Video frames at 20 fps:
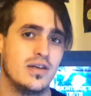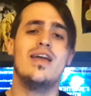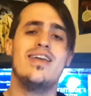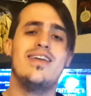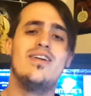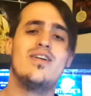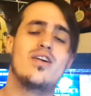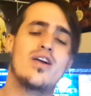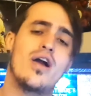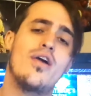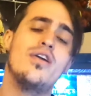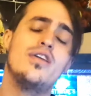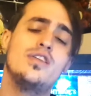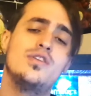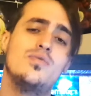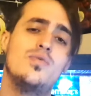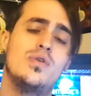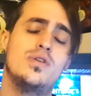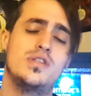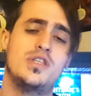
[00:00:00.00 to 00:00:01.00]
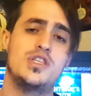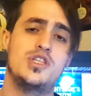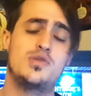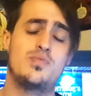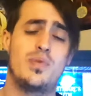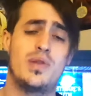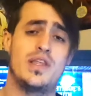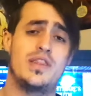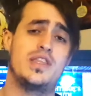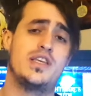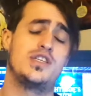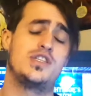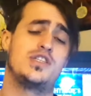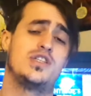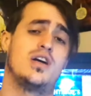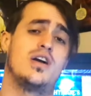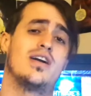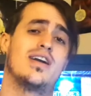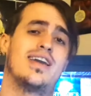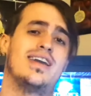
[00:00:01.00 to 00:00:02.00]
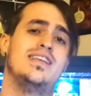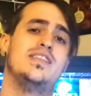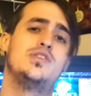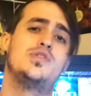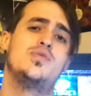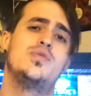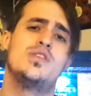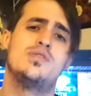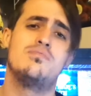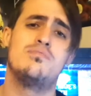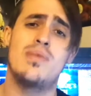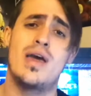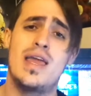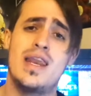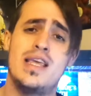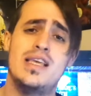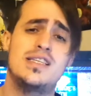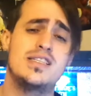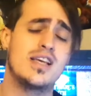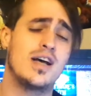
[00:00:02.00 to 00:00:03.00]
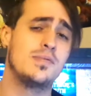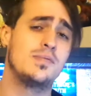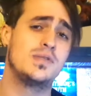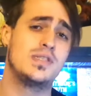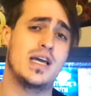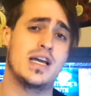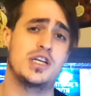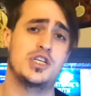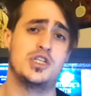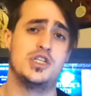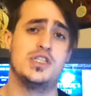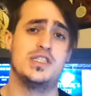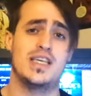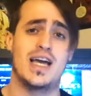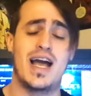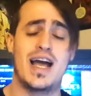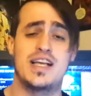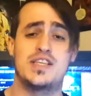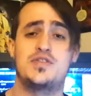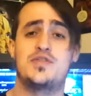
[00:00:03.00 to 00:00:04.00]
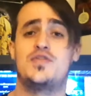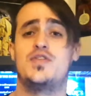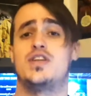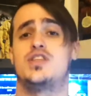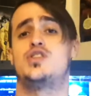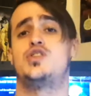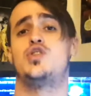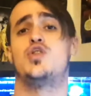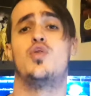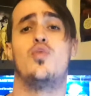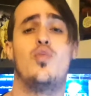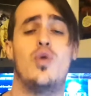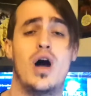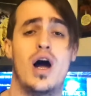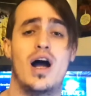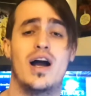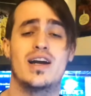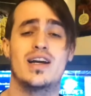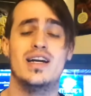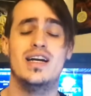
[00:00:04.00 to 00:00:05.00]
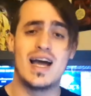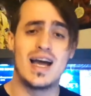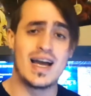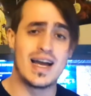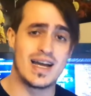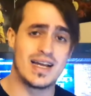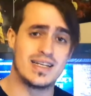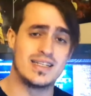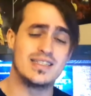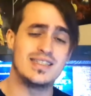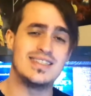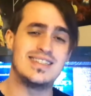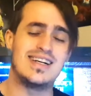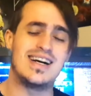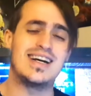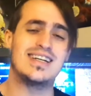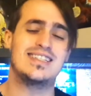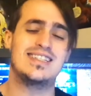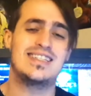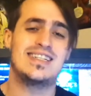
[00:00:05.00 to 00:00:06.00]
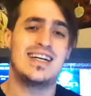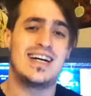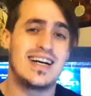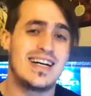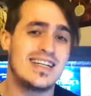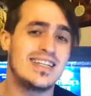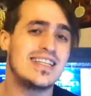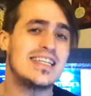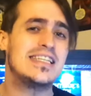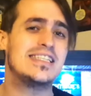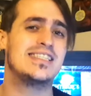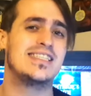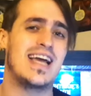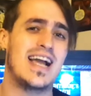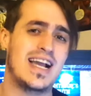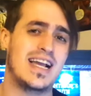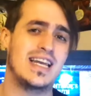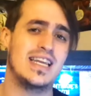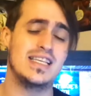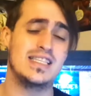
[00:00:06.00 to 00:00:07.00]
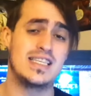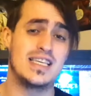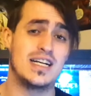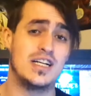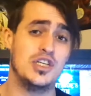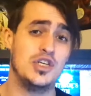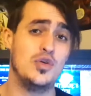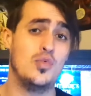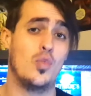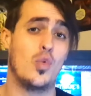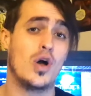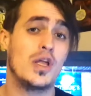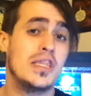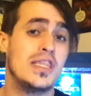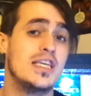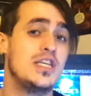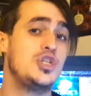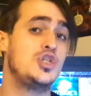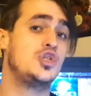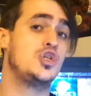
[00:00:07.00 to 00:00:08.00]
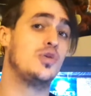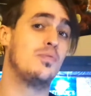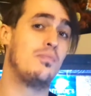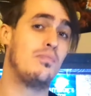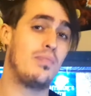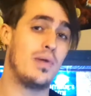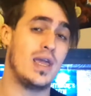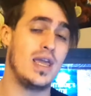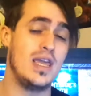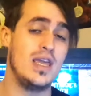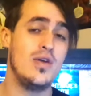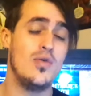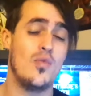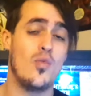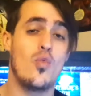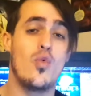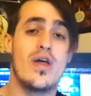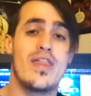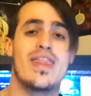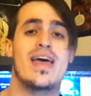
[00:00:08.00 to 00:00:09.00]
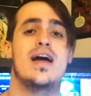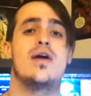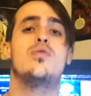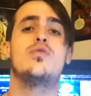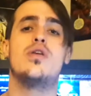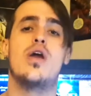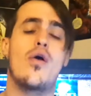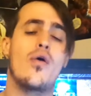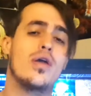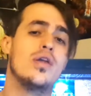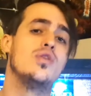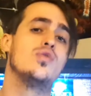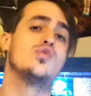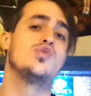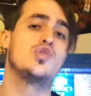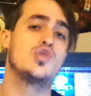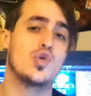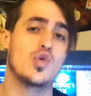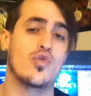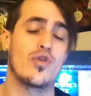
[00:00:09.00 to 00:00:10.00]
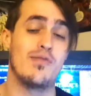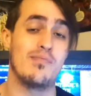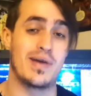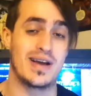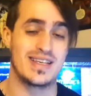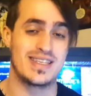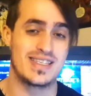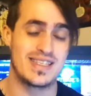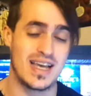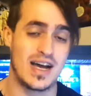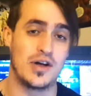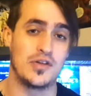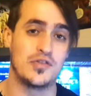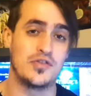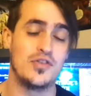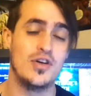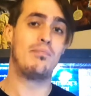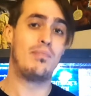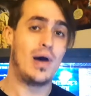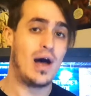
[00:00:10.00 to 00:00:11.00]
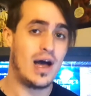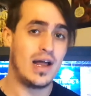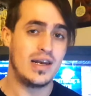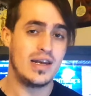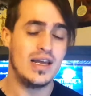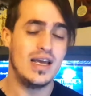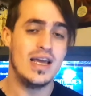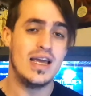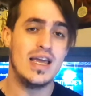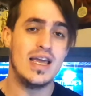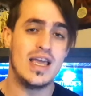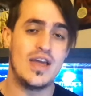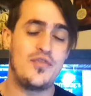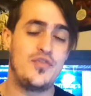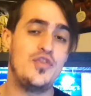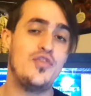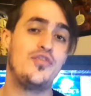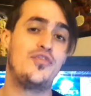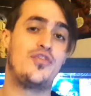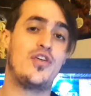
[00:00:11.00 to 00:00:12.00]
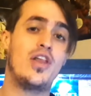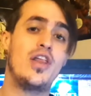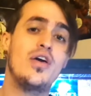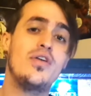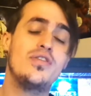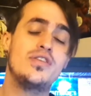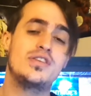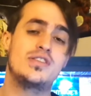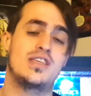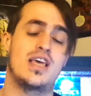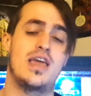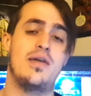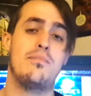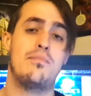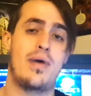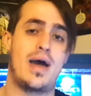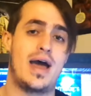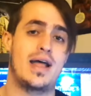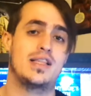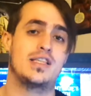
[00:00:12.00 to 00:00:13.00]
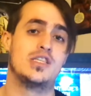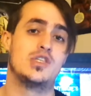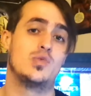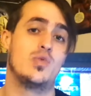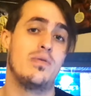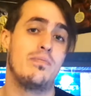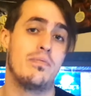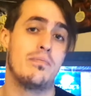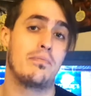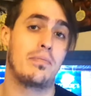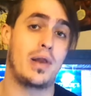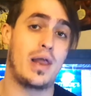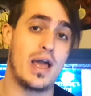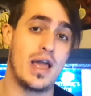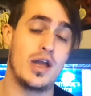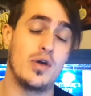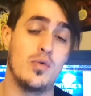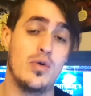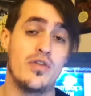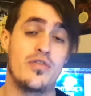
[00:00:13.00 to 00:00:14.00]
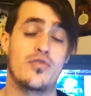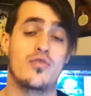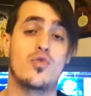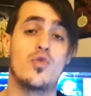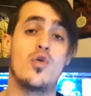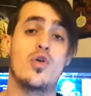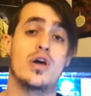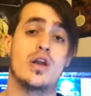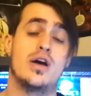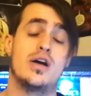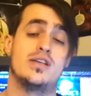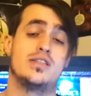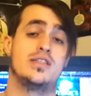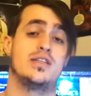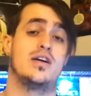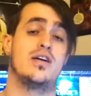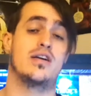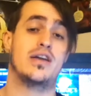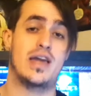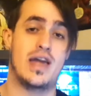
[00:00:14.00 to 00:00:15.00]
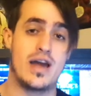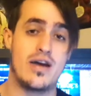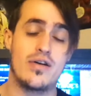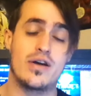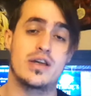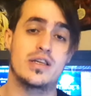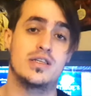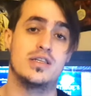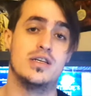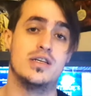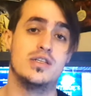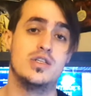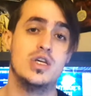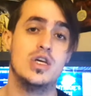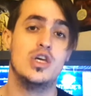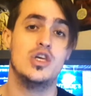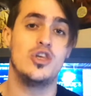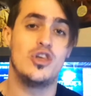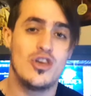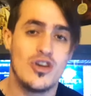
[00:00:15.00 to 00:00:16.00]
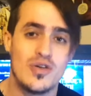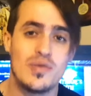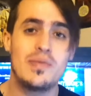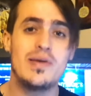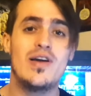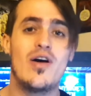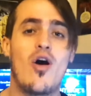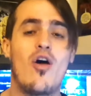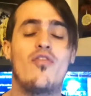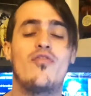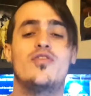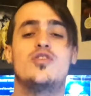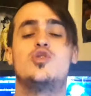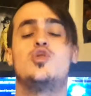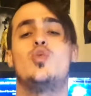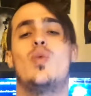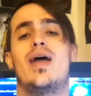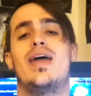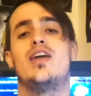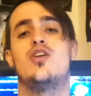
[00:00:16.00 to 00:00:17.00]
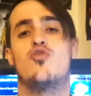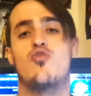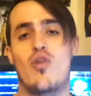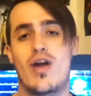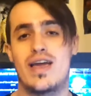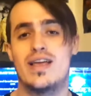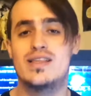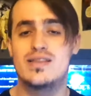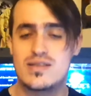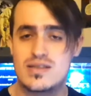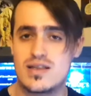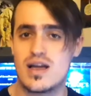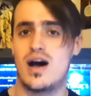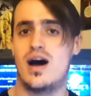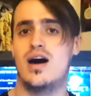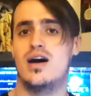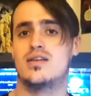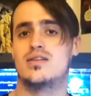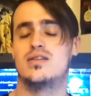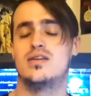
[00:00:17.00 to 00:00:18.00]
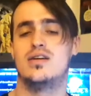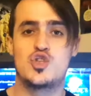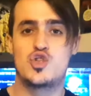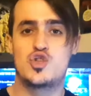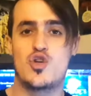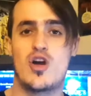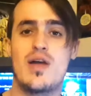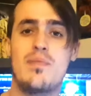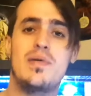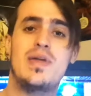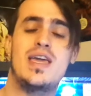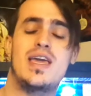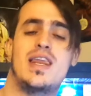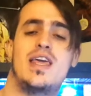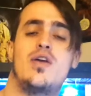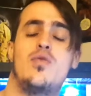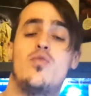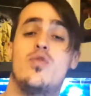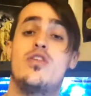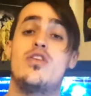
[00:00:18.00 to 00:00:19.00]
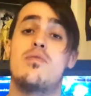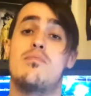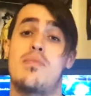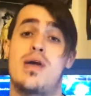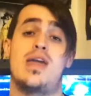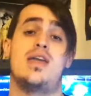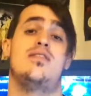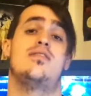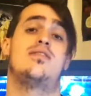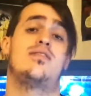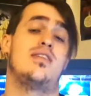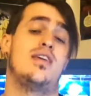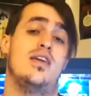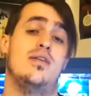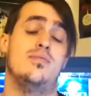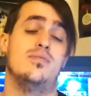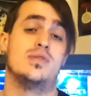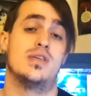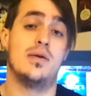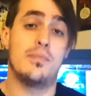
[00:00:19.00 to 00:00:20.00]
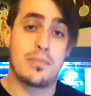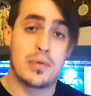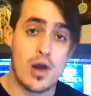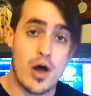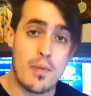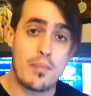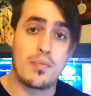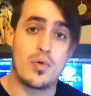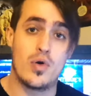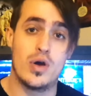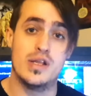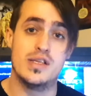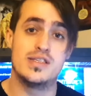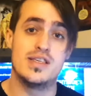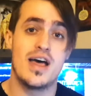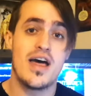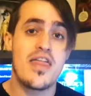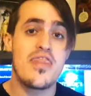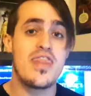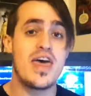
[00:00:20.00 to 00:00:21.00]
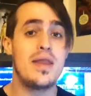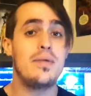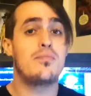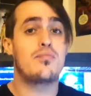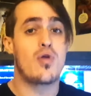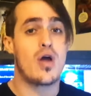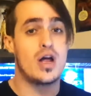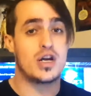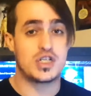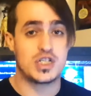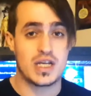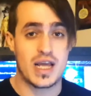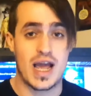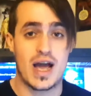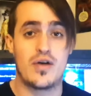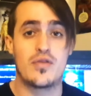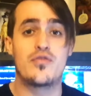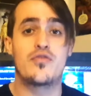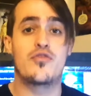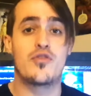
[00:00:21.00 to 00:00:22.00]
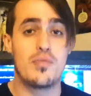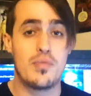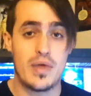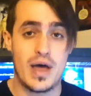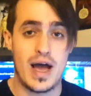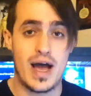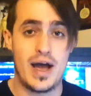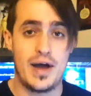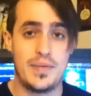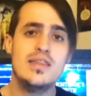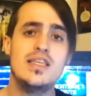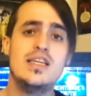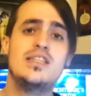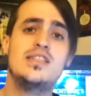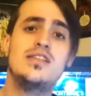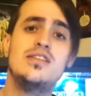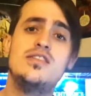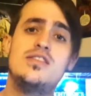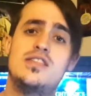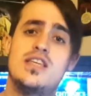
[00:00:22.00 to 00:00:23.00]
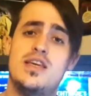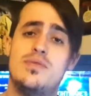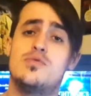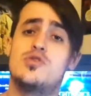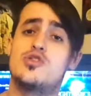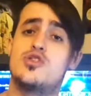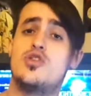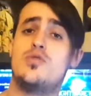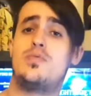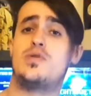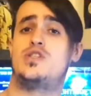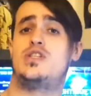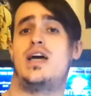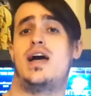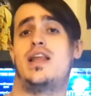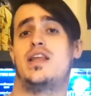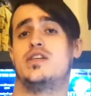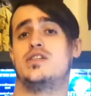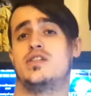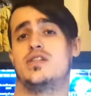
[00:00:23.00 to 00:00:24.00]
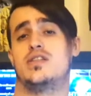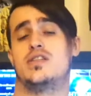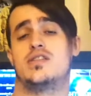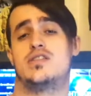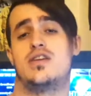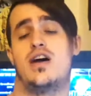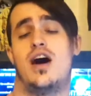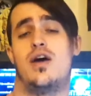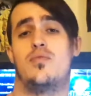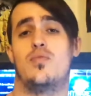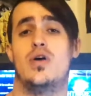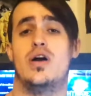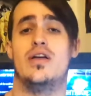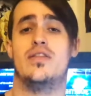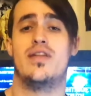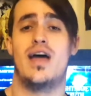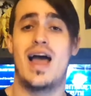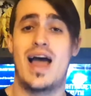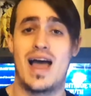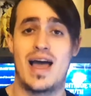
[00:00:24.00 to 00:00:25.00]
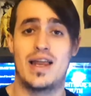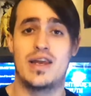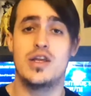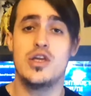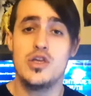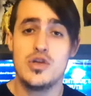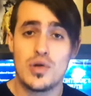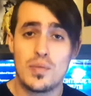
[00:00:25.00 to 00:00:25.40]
You're going to want to split this chunk into as many subsections as fits your work, and I can't exactly tell you what these should be without knowing your story myself, but if you follow the same patterns we've been playing with for organizing our characters, you'll be off to a great start. Try beginning with your main themes and plot points, and then branching out from there. This can seem super challenging to start with, and you'll